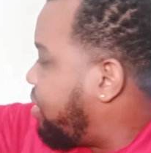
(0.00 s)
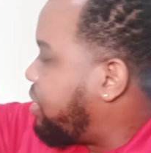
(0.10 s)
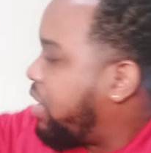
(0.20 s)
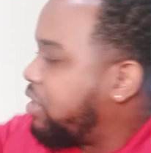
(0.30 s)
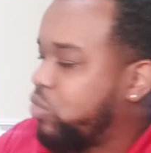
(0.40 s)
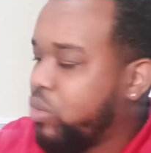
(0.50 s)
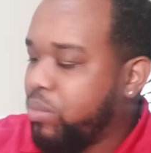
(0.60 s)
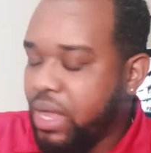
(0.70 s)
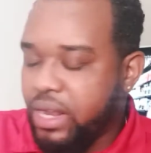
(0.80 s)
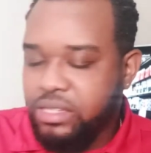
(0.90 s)
how to
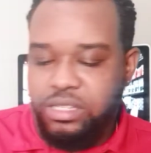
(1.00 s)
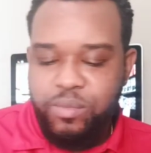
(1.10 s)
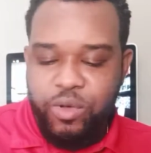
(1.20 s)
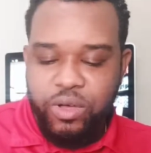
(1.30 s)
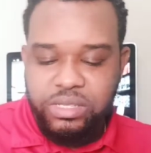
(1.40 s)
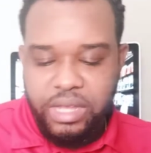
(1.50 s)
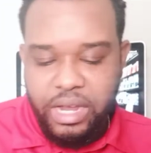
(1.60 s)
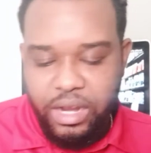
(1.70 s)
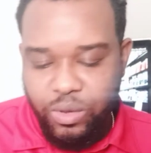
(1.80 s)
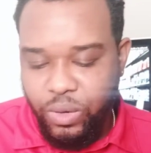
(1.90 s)
apply the sea moss
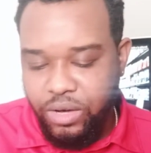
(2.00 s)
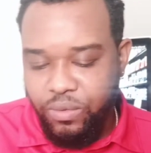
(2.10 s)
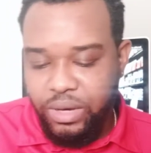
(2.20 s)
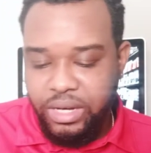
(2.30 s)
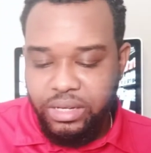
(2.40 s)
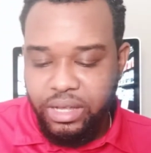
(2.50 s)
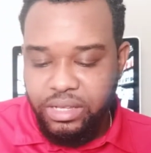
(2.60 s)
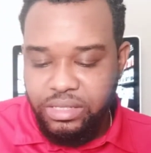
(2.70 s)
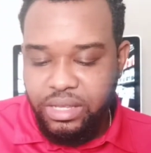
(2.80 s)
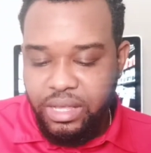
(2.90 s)
and what it really
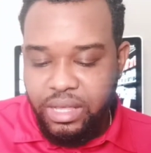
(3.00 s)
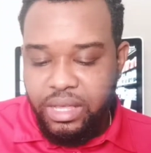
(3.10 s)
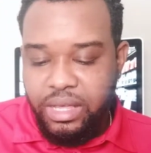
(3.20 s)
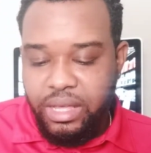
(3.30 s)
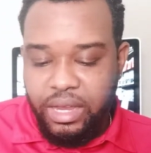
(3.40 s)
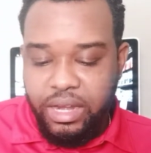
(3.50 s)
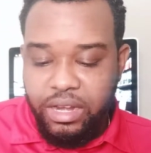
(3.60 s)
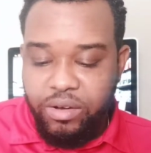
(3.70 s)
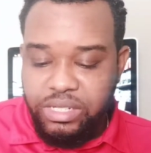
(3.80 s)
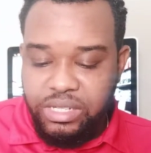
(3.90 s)
does, it
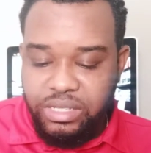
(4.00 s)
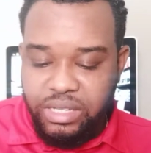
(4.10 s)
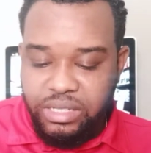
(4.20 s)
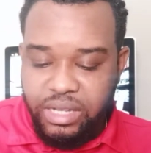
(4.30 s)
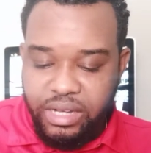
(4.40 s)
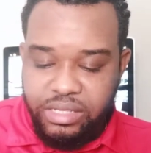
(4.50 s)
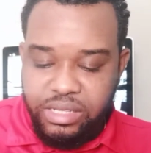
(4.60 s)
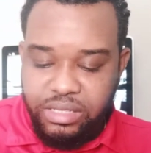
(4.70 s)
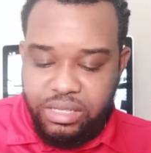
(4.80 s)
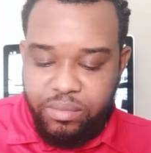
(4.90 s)
nourishes the entire
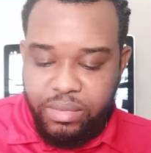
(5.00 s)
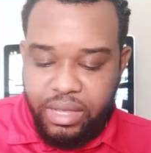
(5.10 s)
system.